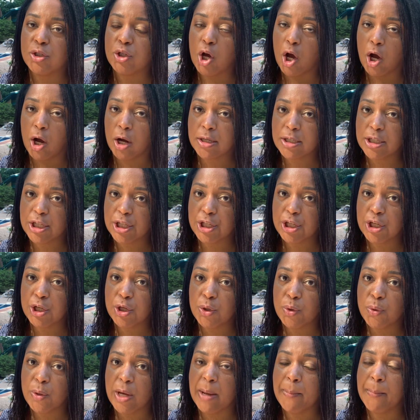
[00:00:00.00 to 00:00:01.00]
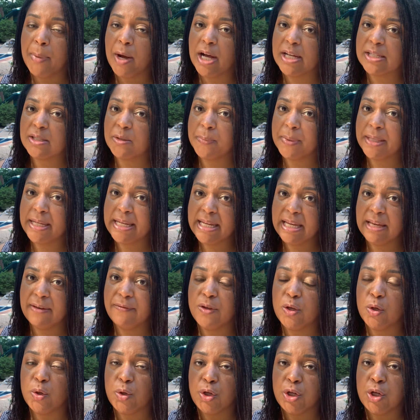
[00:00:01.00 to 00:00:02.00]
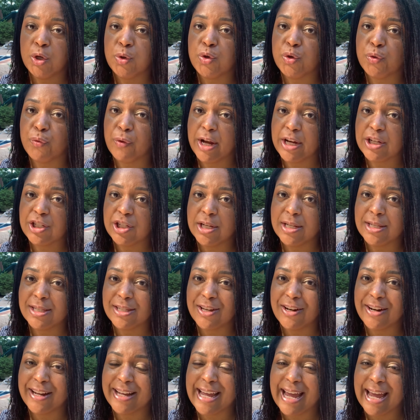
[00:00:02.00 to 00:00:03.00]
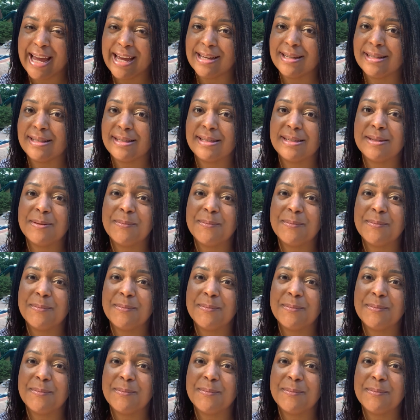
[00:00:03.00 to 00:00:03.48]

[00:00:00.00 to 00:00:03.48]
talk to you, and possibly give you, directions on a case.